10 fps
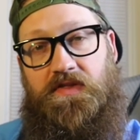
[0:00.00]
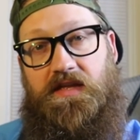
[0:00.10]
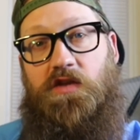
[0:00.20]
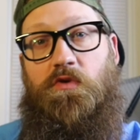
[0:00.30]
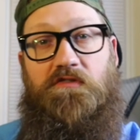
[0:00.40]

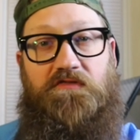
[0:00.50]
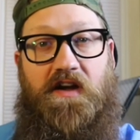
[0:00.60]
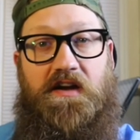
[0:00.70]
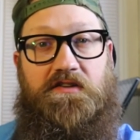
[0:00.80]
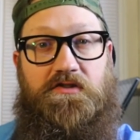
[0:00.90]
Then you want to
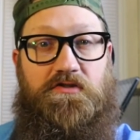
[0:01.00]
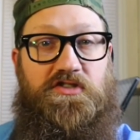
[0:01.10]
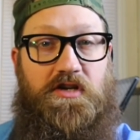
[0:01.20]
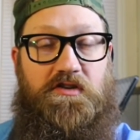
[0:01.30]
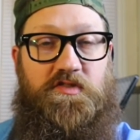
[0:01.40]
find your
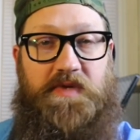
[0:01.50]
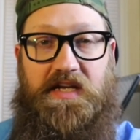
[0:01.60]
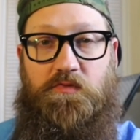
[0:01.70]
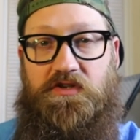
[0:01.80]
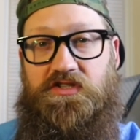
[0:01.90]
shutter
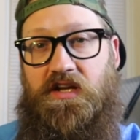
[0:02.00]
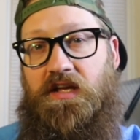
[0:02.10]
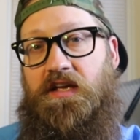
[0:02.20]
speed, which